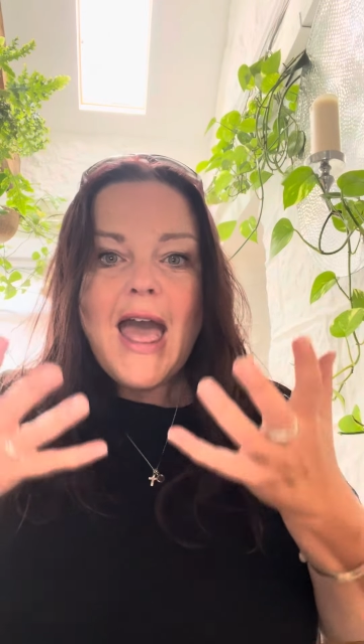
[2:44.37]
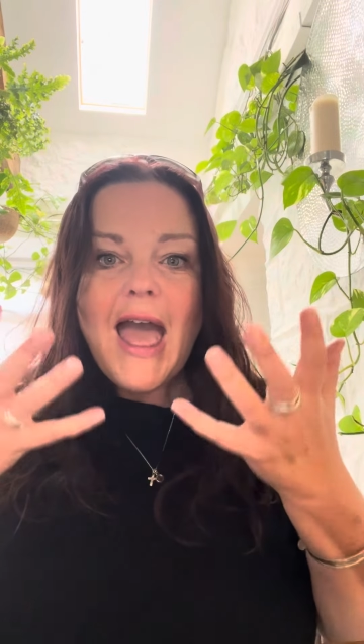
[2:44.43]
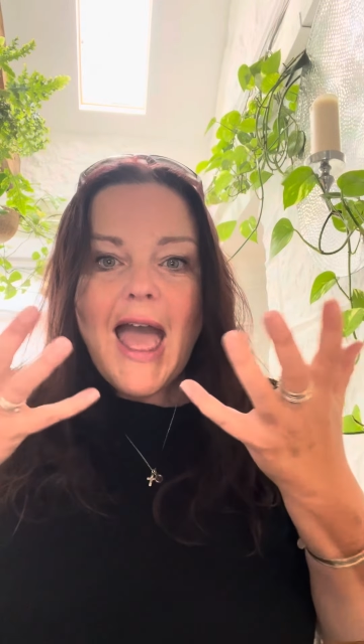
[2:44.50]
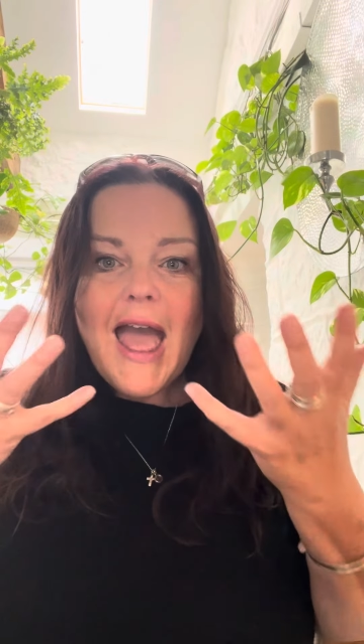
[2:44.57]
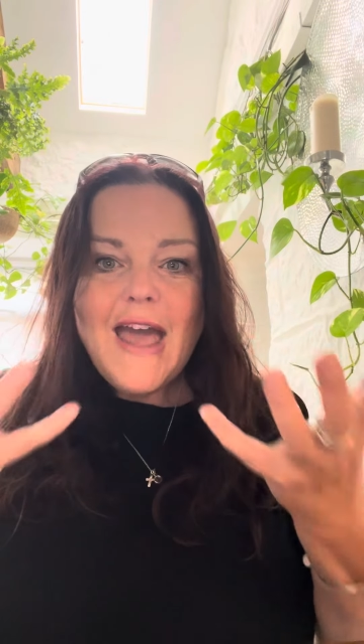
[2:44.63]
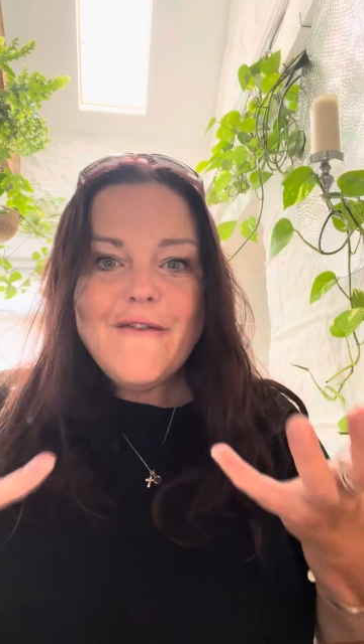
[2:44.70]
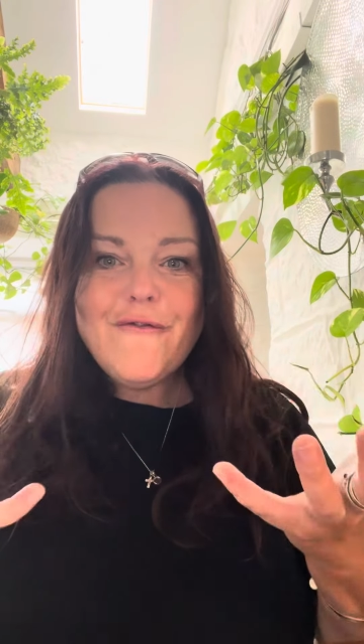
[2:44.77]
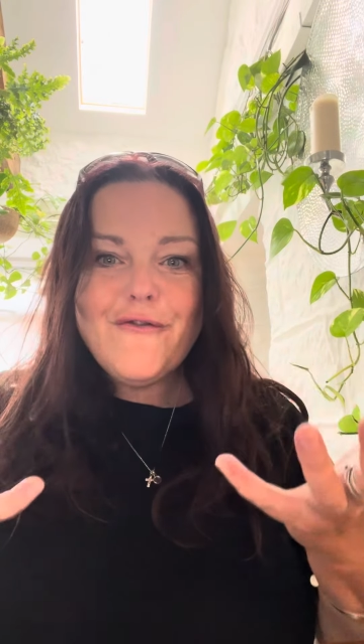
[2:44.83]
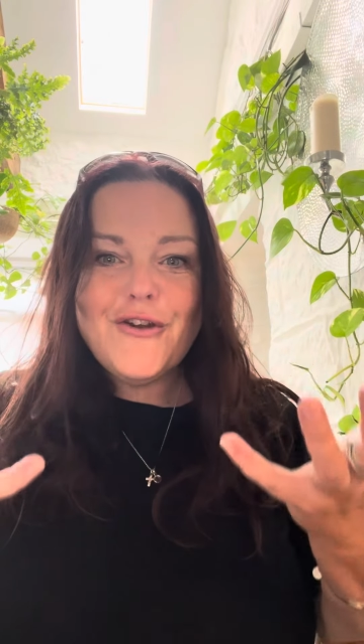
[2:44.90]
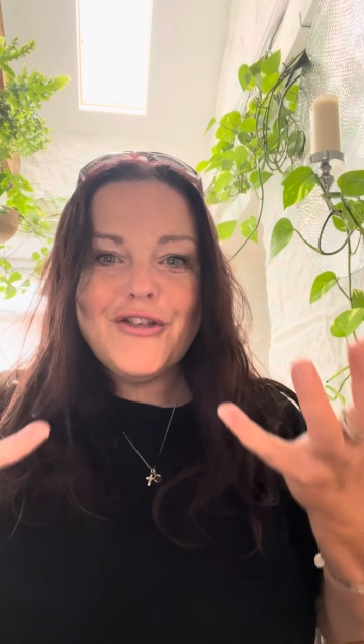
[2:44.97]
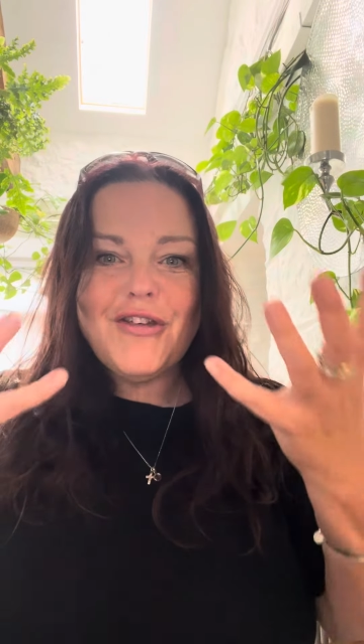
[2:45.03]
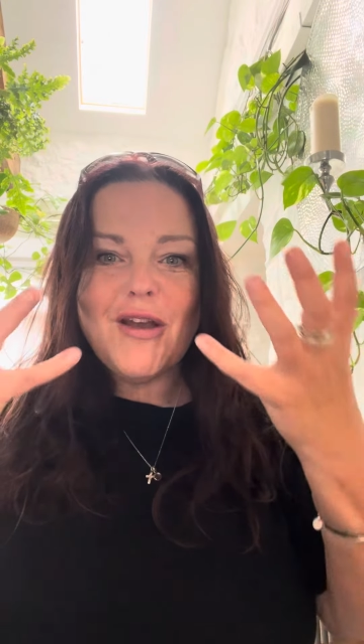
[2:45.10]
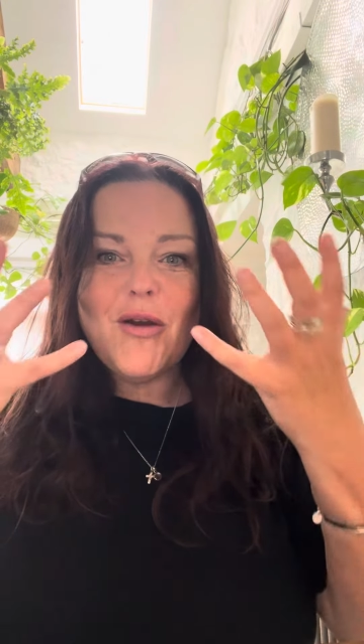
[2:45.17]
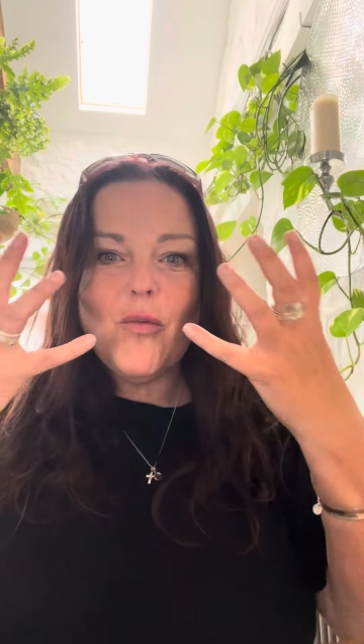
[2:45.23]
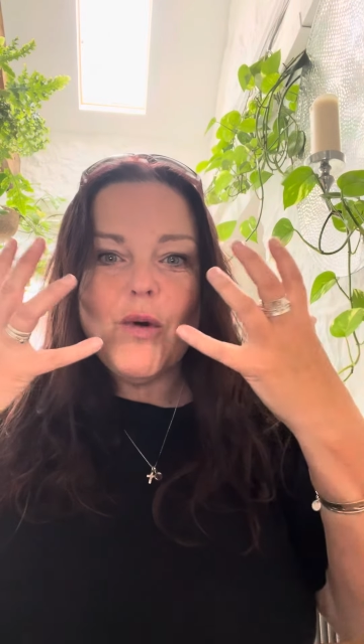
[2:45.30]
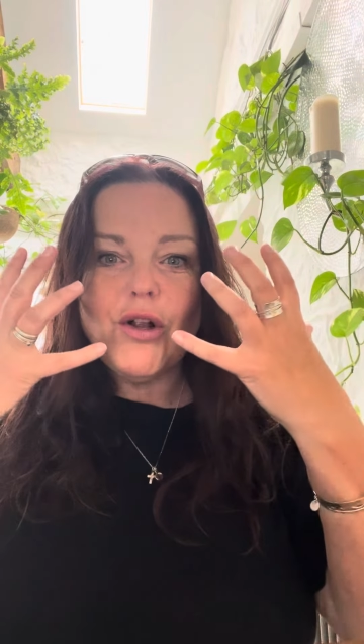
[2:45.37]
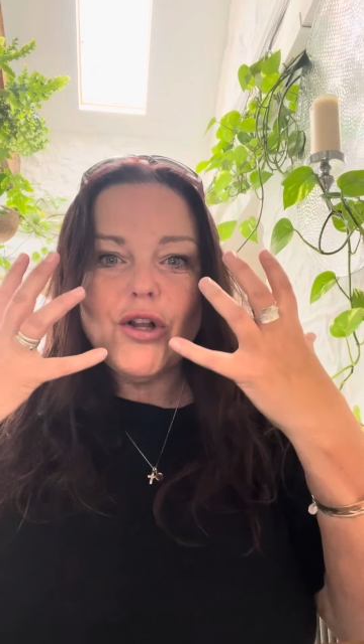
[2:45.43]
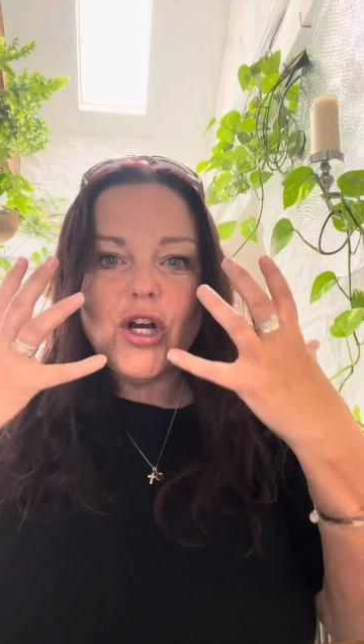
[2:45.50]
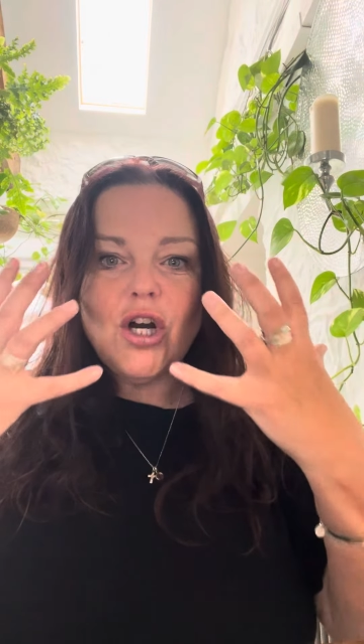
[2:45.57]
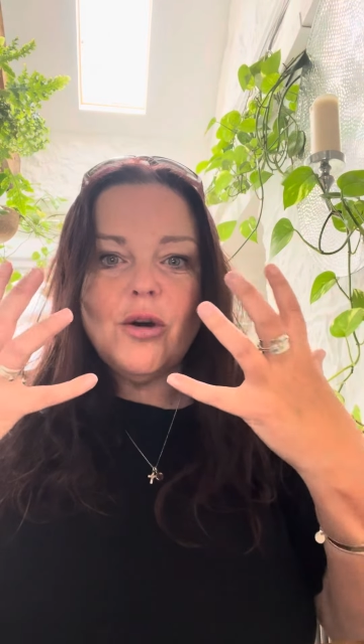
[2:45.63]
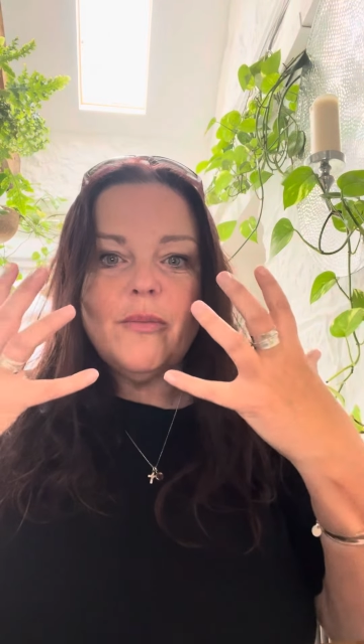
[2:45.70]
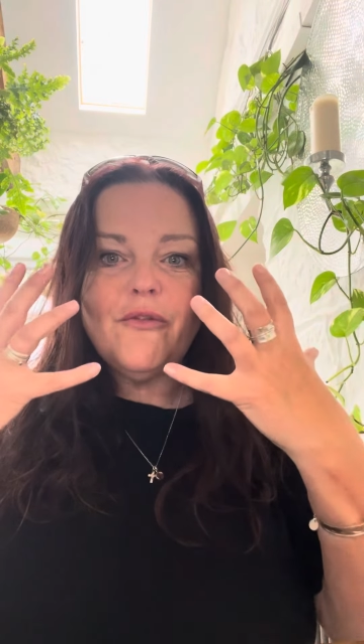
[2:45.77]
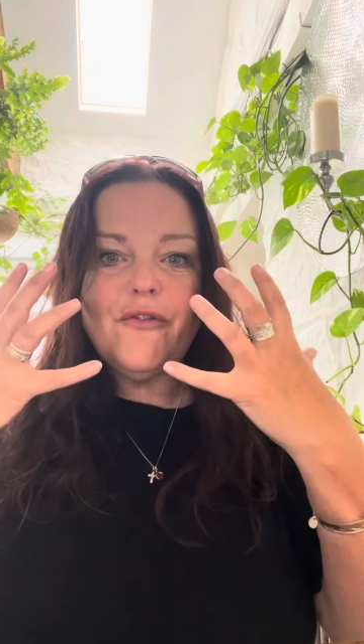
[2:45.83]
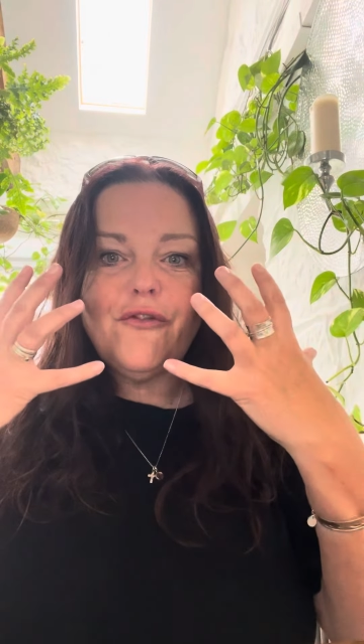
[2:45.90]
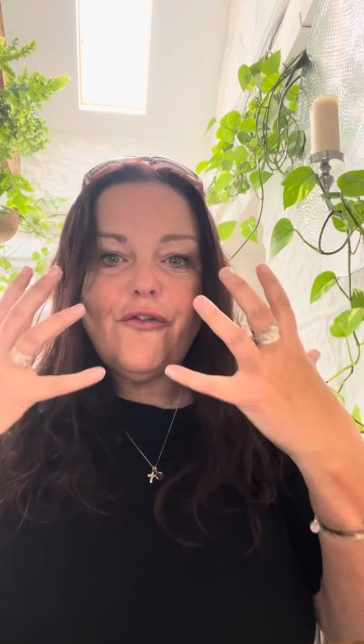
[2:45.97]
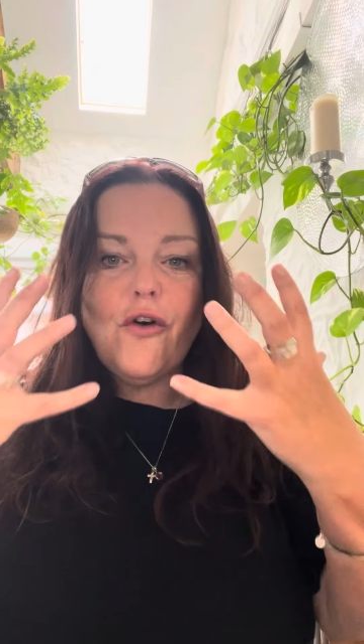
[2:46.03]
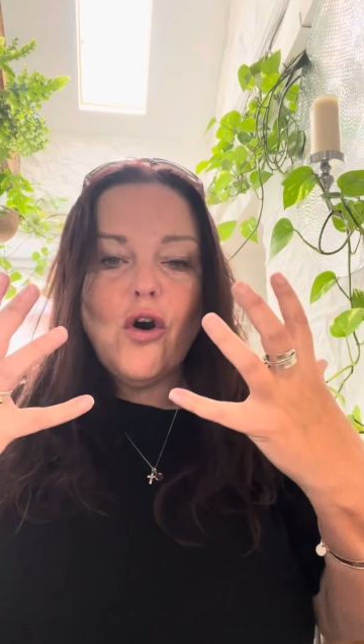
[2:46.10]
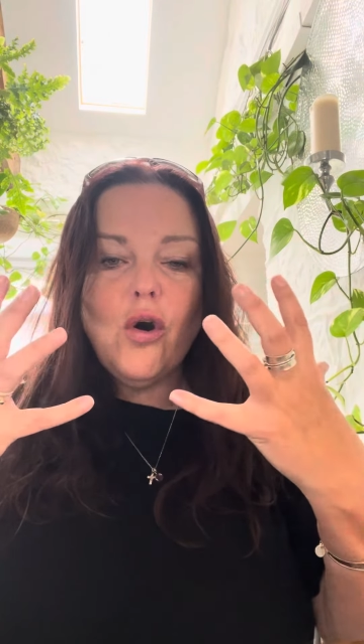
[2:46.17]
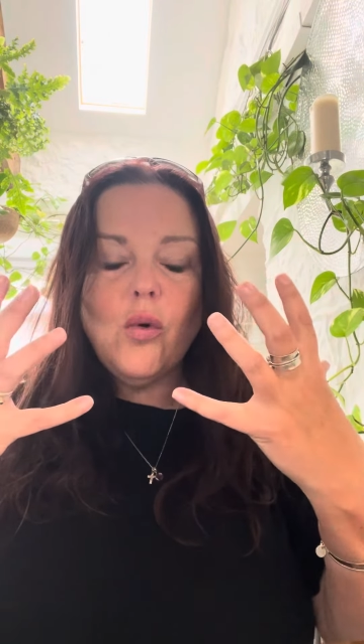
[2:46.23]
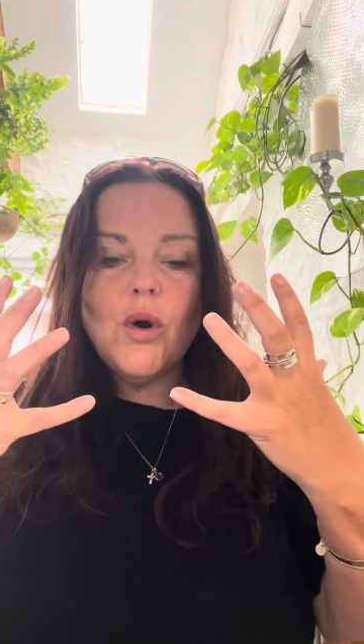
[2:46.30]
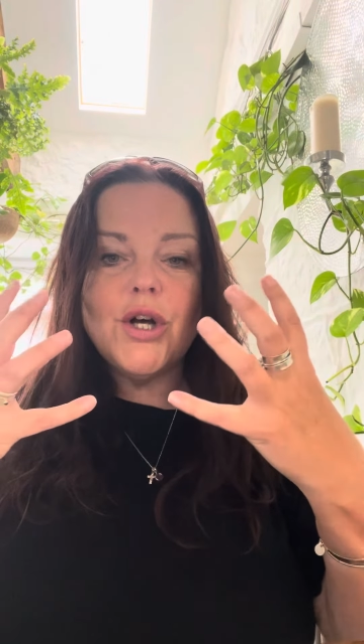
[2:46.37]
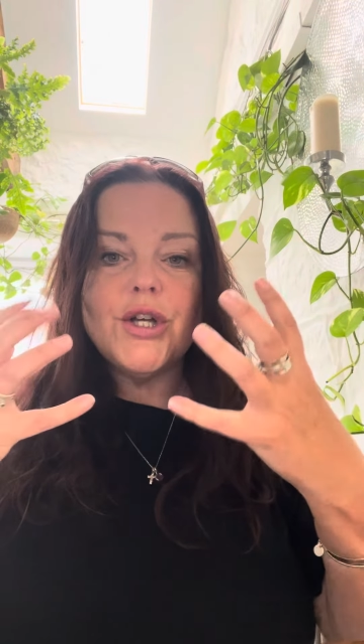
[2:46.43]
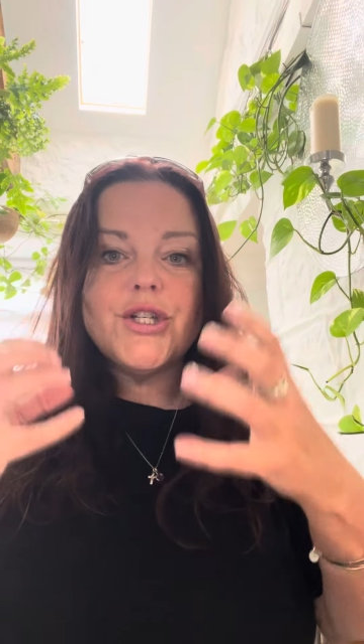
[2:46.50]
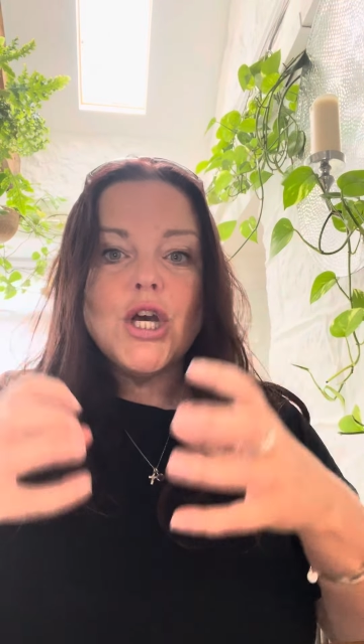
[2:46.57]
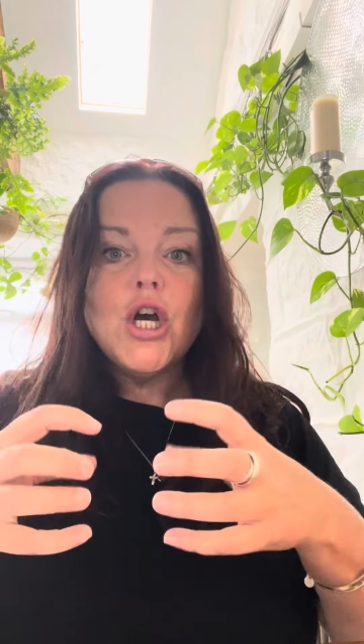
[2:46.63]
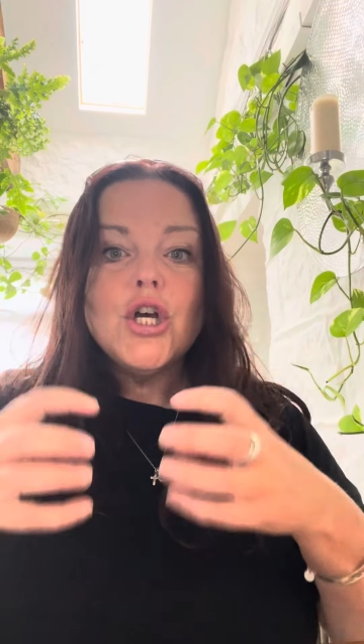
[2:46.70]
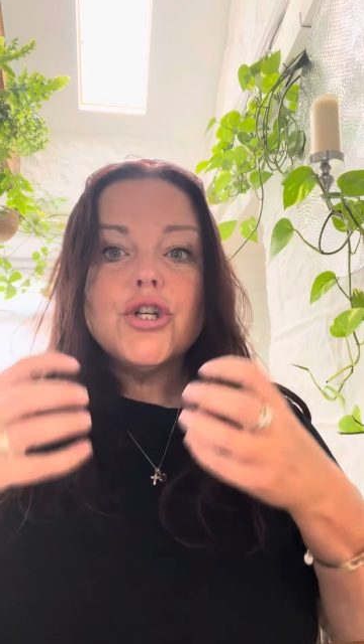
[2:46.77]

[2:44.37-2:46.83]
Everything will come forward